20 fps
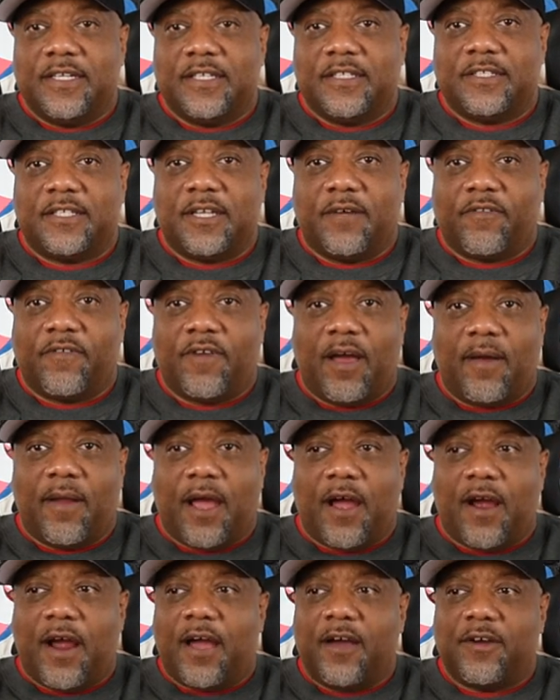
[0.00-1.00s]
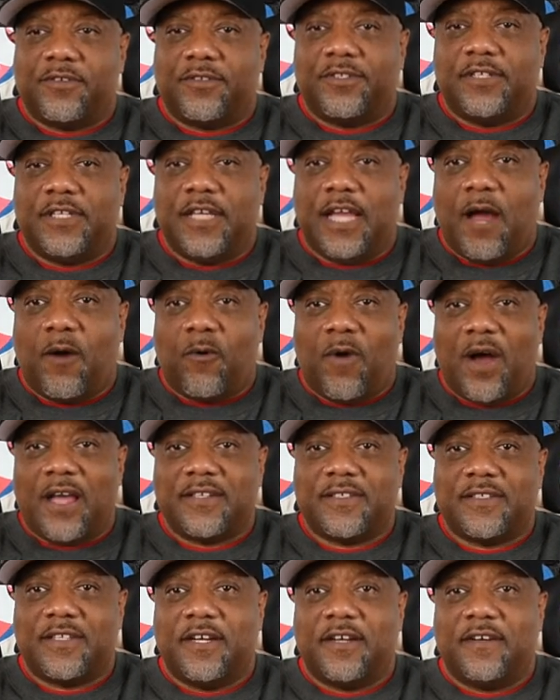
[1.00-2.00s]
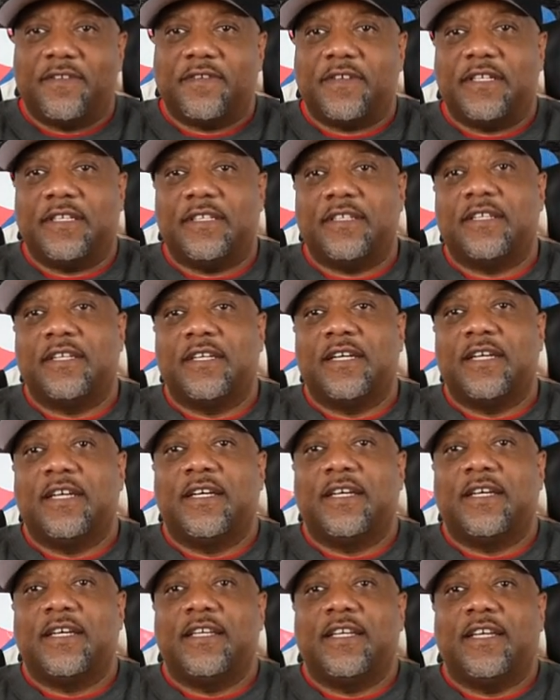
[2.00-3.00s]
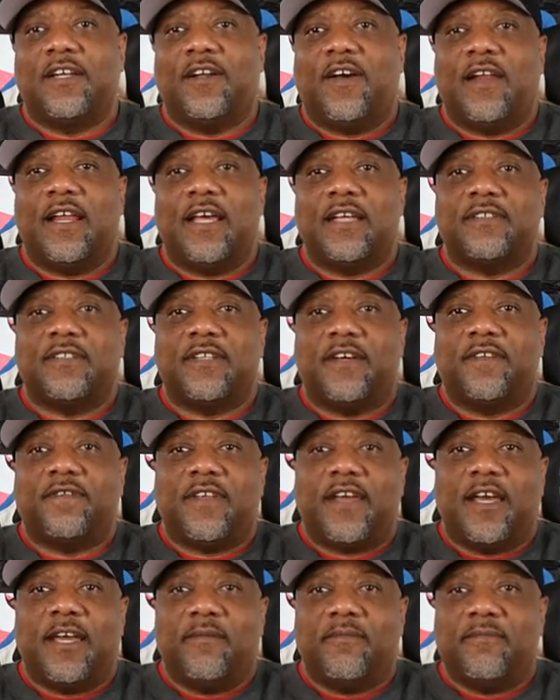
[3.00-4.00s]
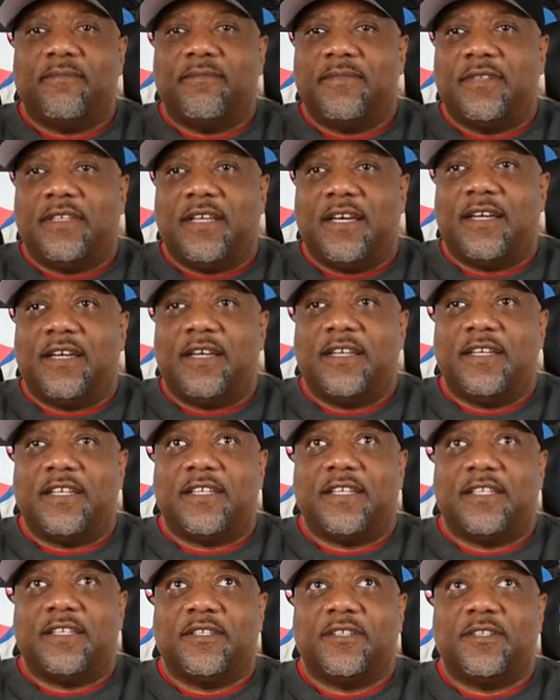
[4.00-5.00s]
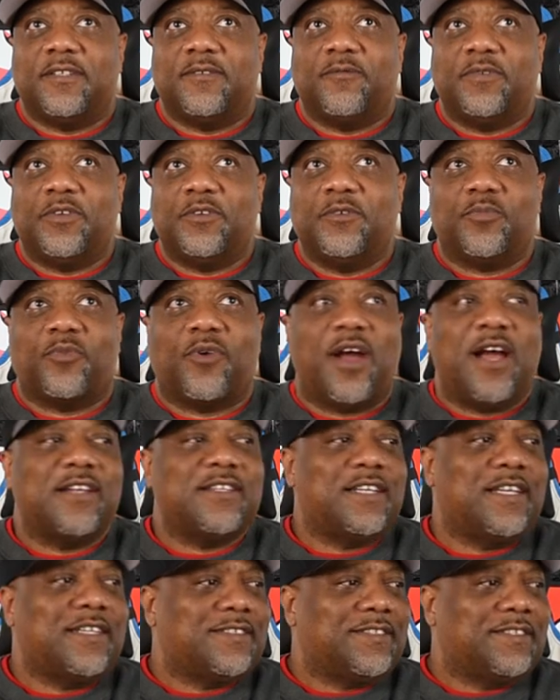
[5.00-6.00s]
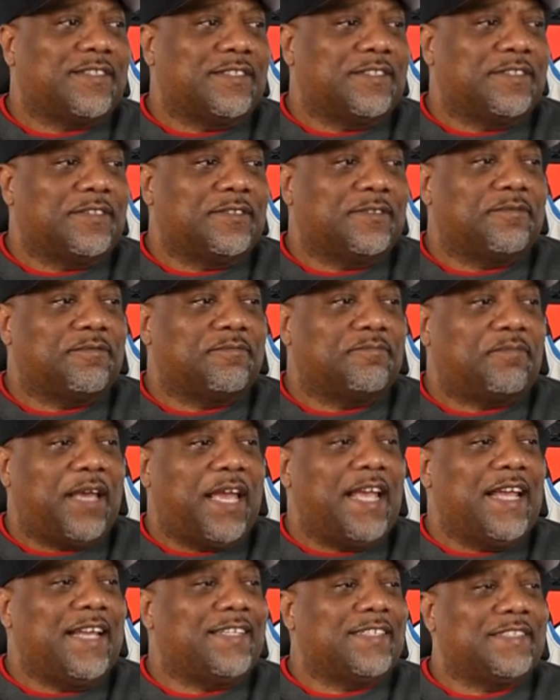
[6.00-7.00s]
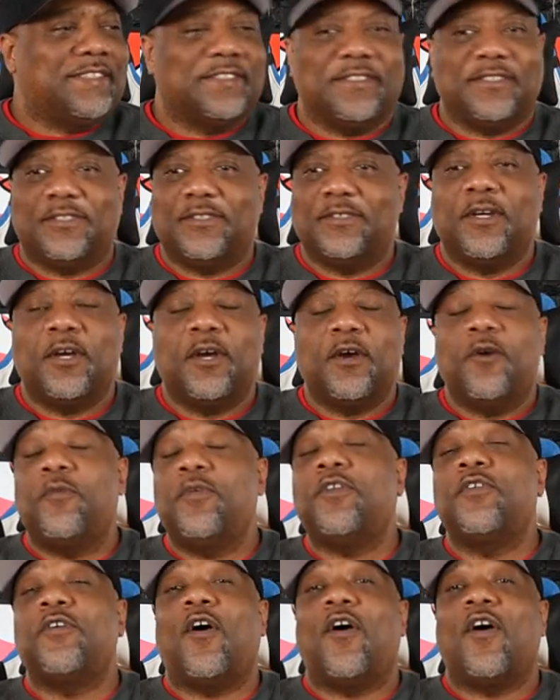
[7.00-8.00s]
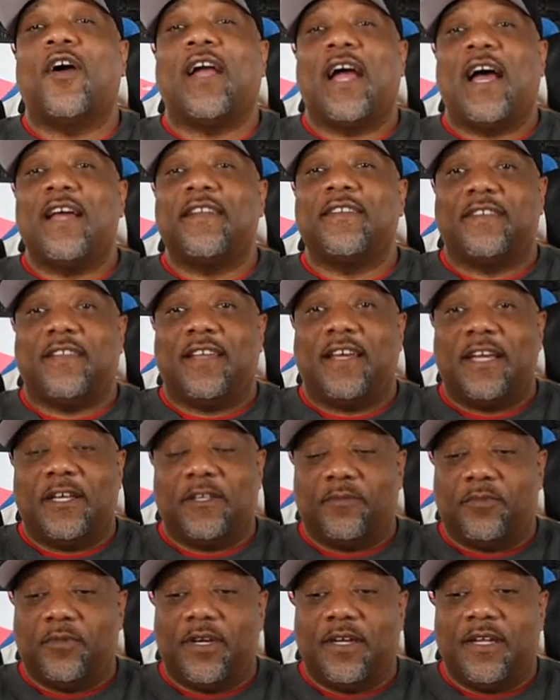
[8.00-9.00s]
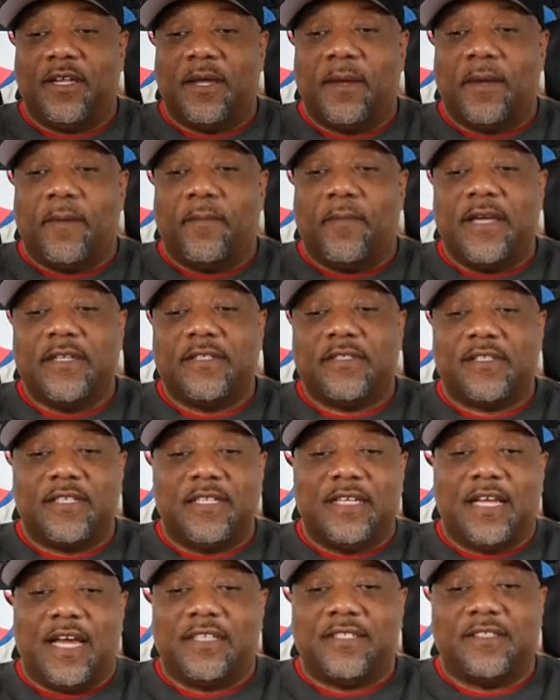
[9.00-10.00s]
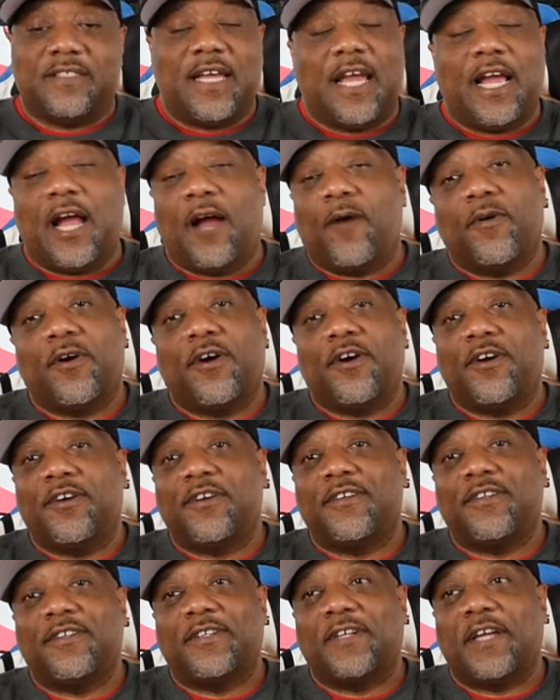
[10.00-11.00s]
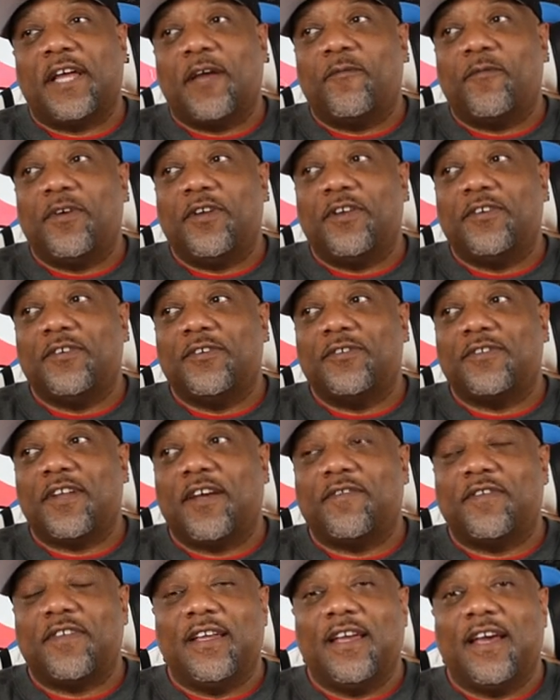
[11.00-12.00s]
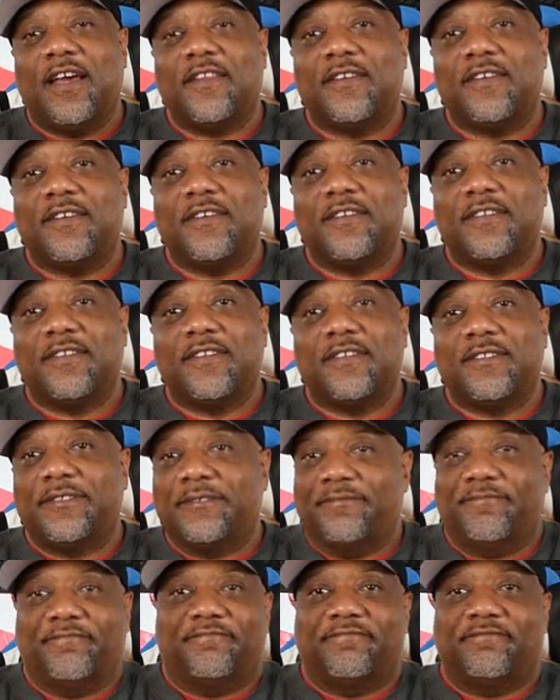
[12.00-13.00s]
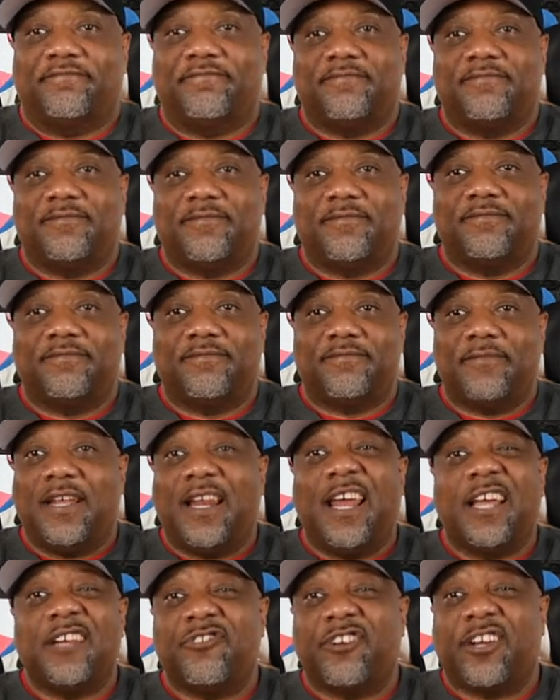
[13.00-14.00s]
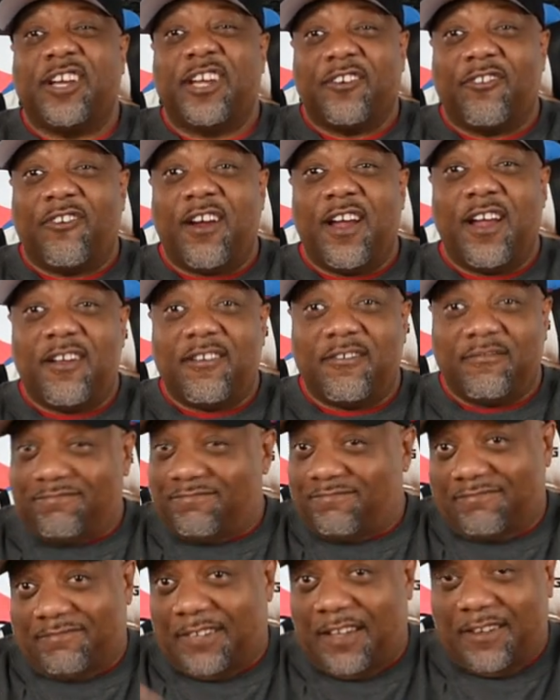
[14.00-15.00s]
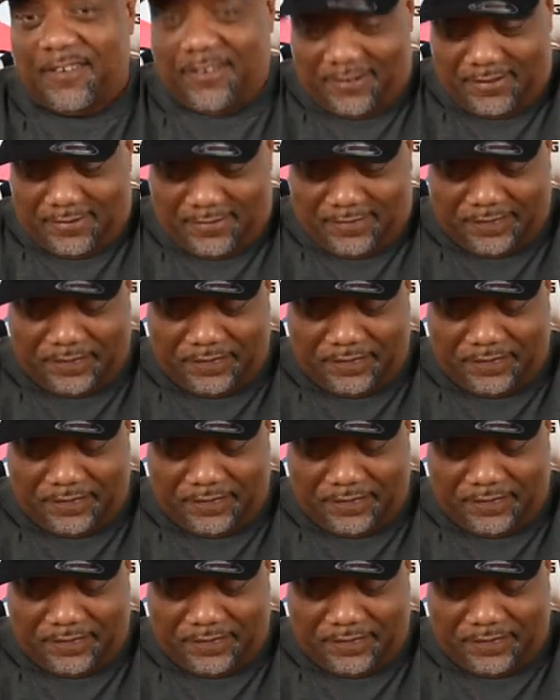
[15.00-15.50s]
stuff around our house, DIY stuff, and get all that stuff type done. And we do projects and paint, and do, we do all kinds of things. But basically, I just hang out with her, and we do stuff together. I like drinking Crown. I don't know.